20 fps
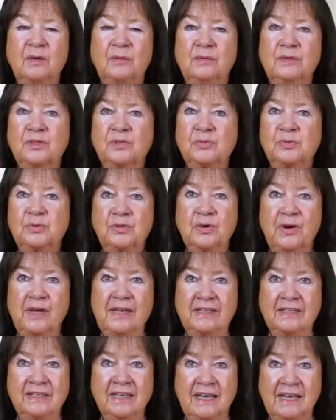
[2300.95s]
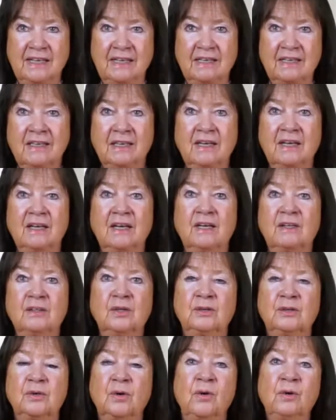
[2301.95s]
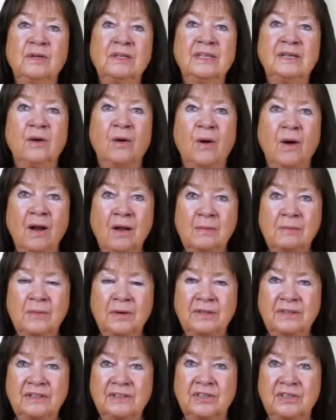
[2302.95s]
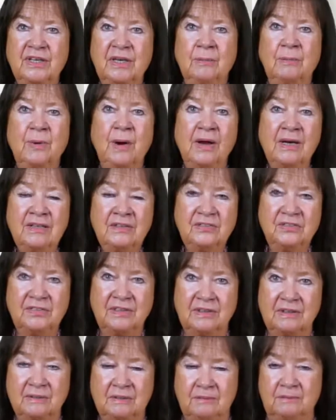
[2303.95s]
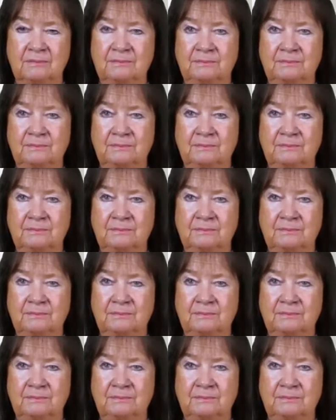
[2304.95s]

which would take not only all monetary policy,